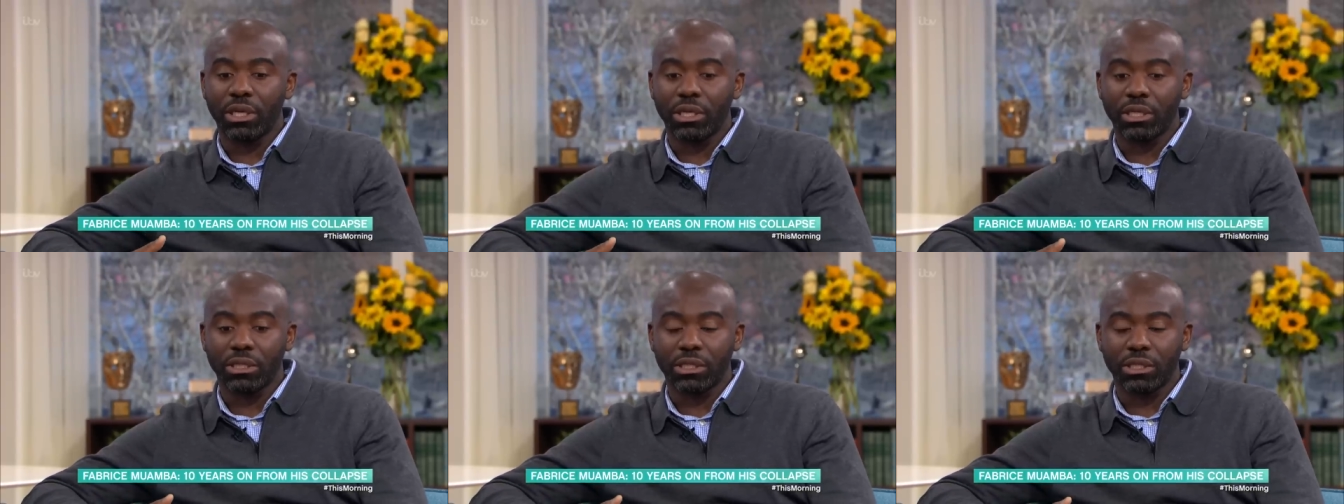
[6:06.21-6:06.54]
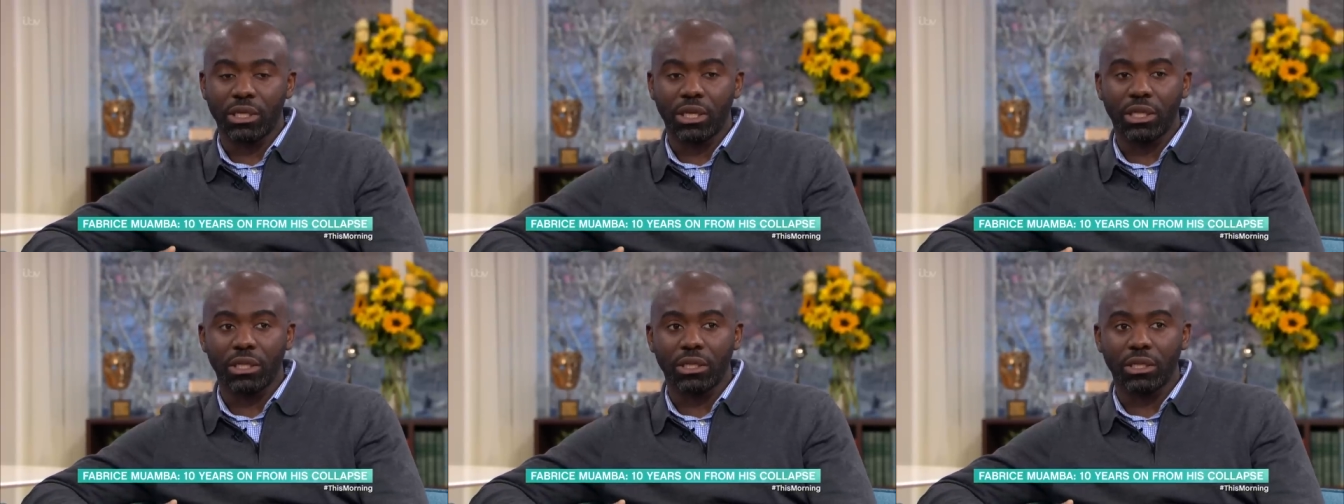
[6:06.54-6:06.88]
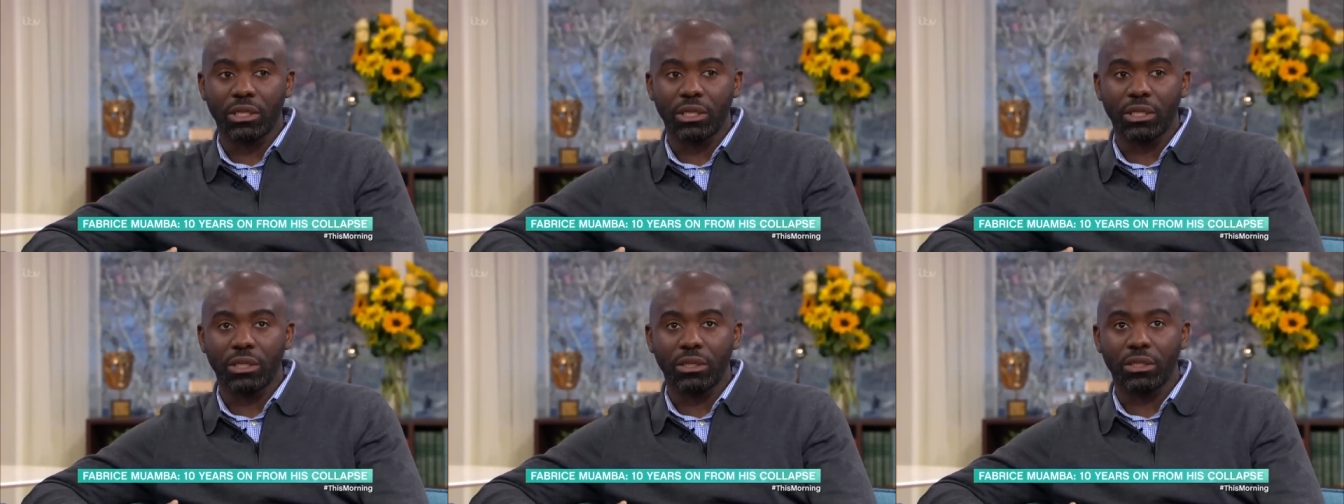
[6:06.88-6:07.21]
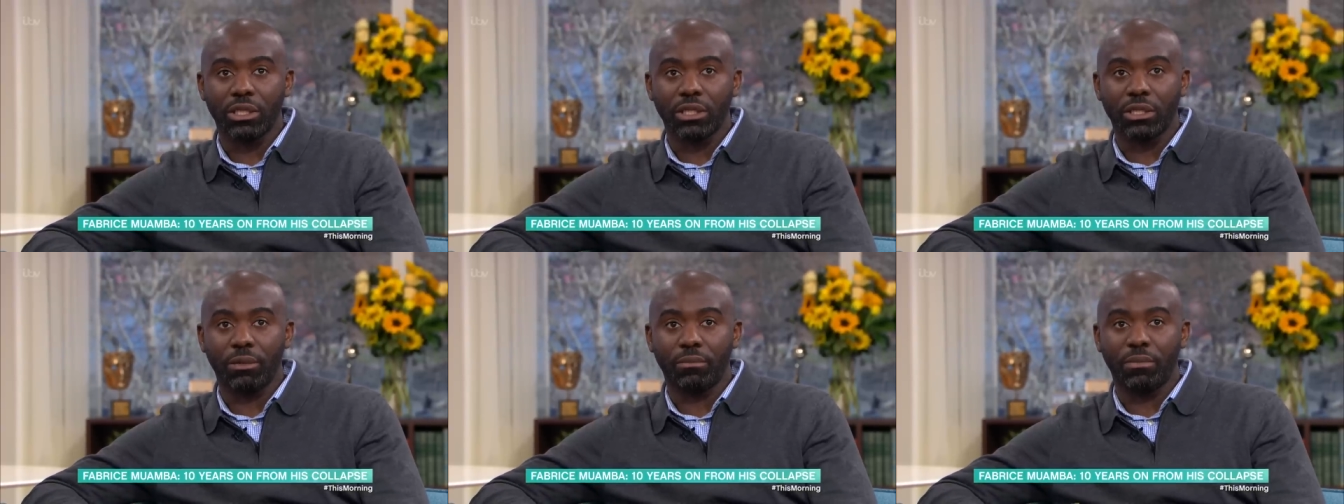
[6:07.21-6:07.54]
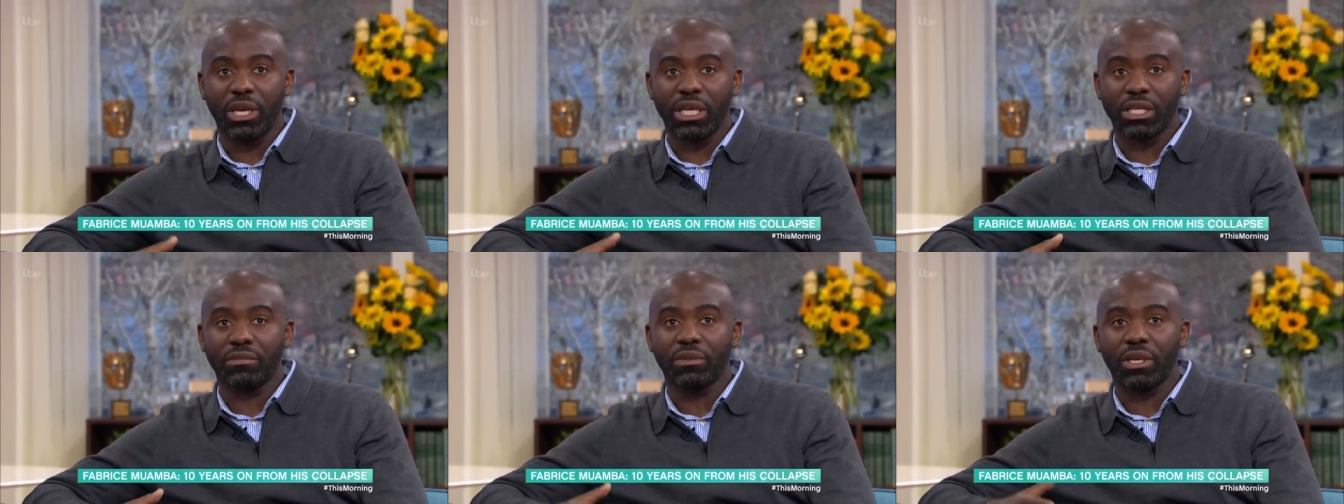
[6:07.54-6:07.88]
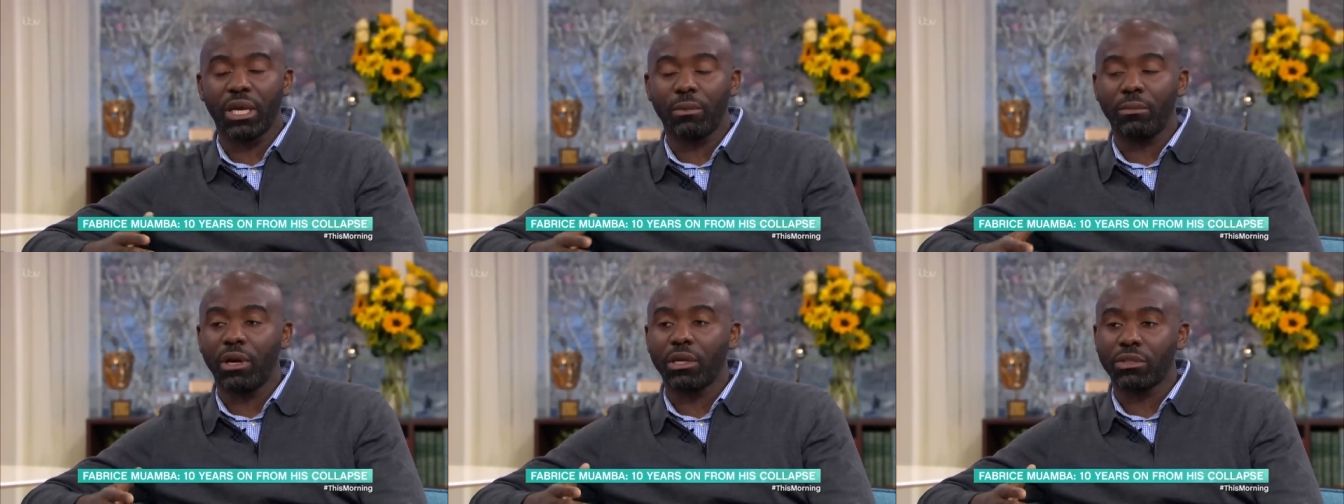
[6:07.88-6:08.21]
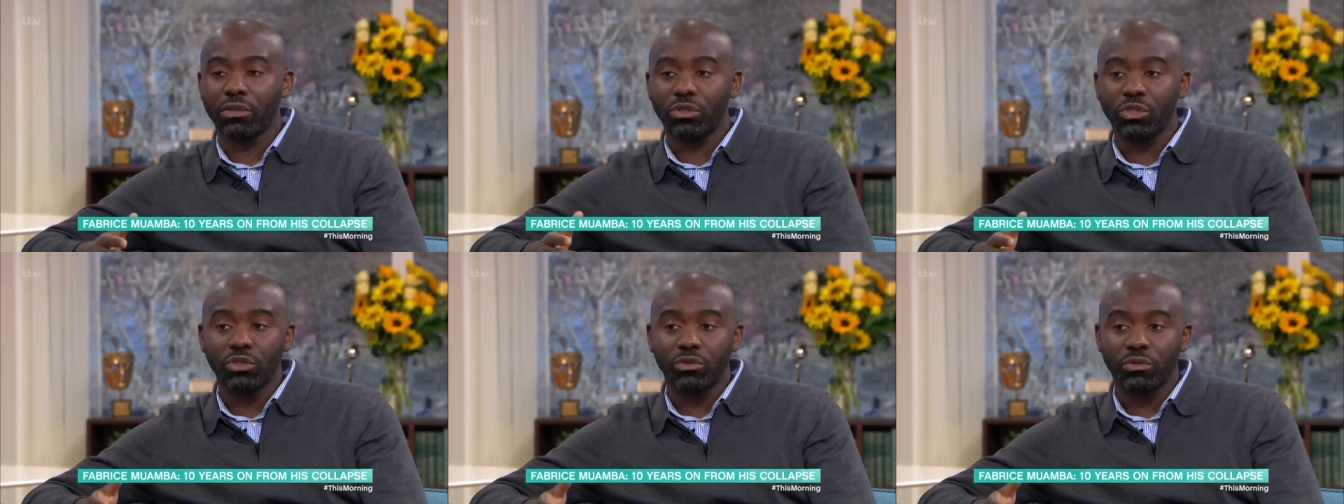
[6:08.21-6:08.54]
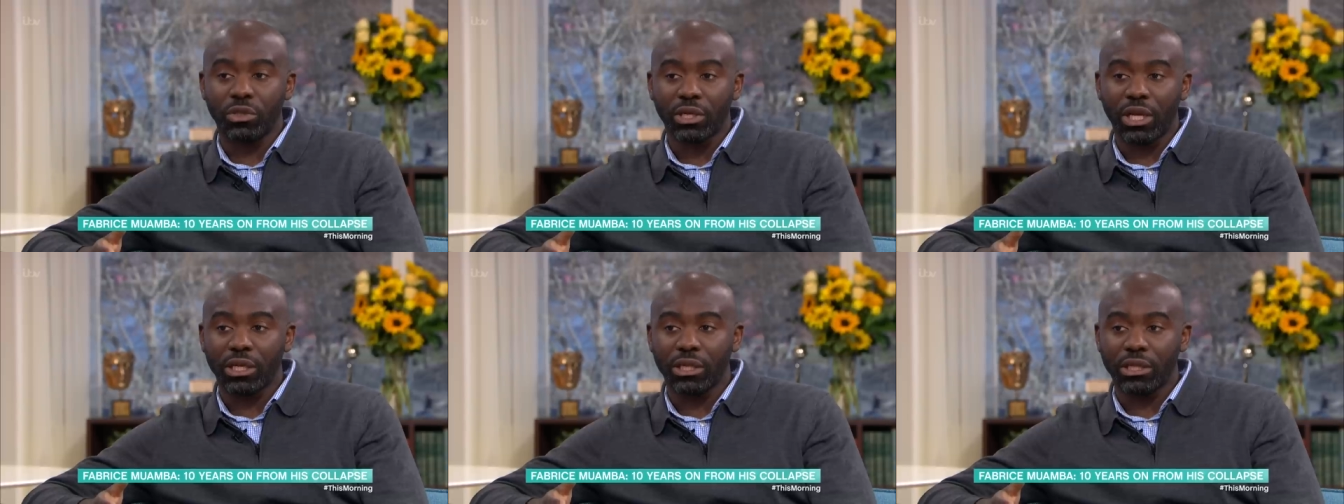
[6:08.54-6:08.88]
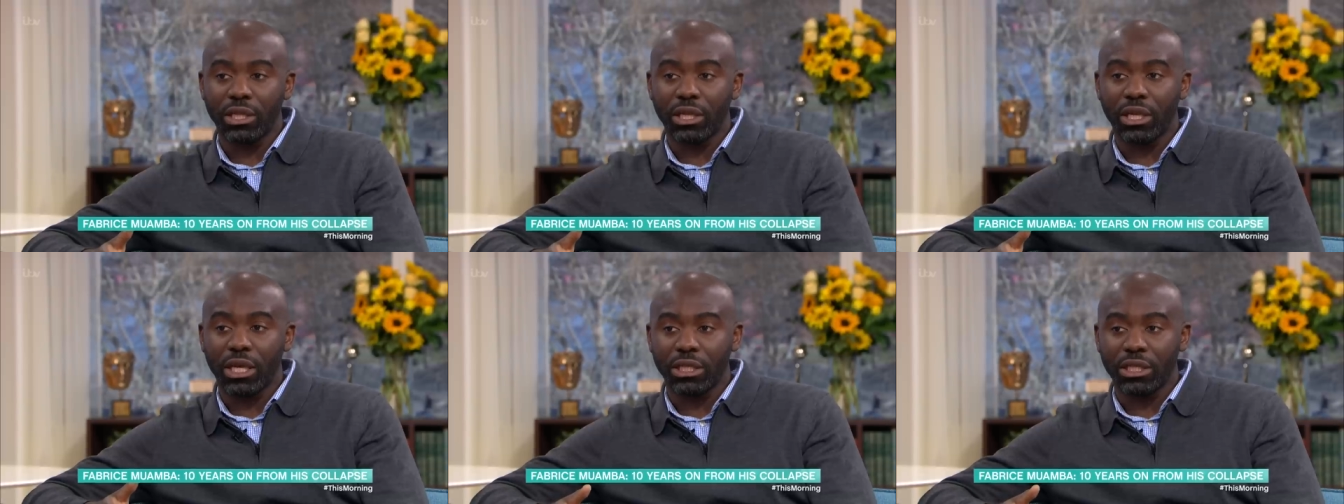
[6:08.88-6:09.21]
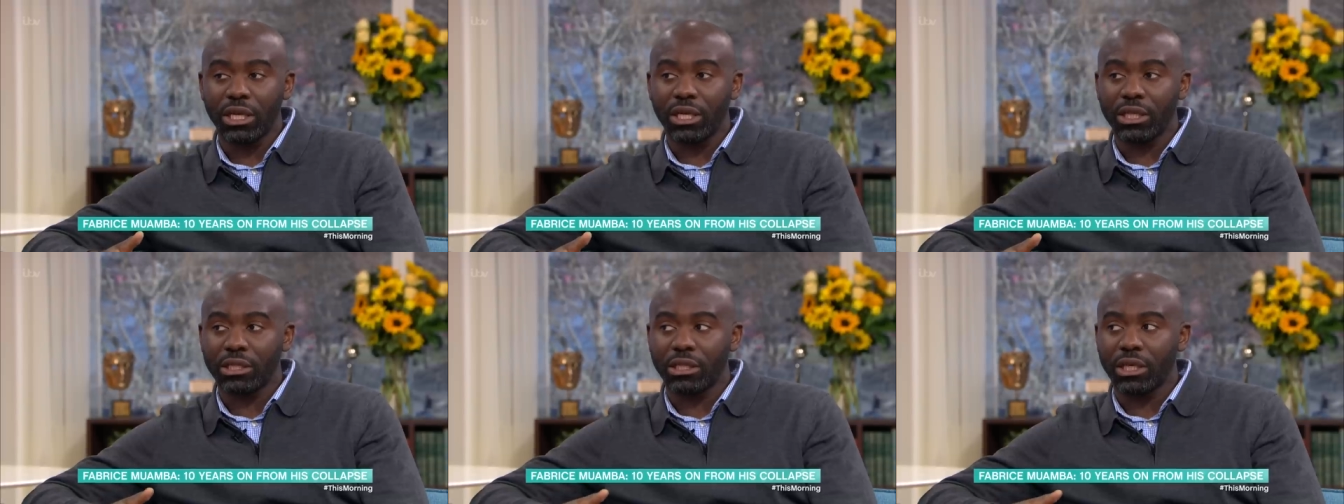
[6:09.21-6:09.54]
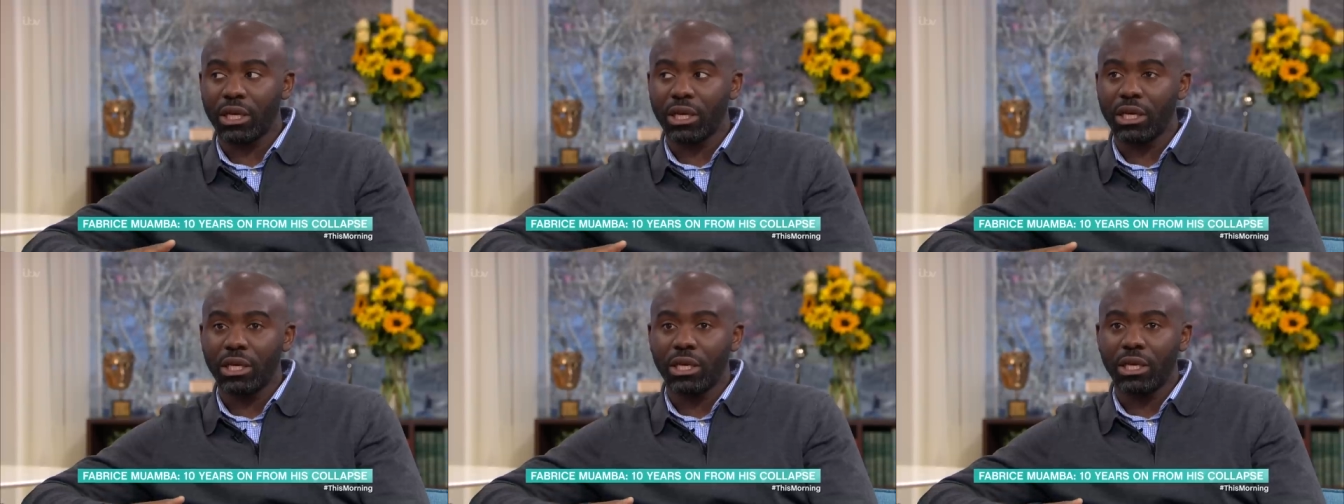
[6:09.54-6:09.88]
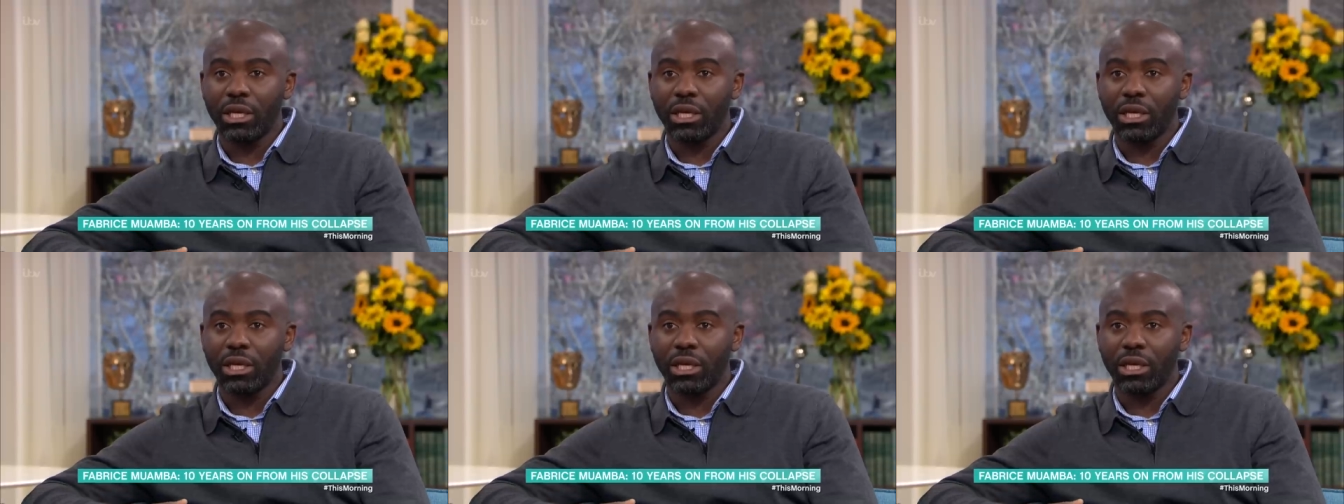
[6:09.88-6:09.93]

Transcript: Just, and the, the, biggest thing came out of Euro that, that year is that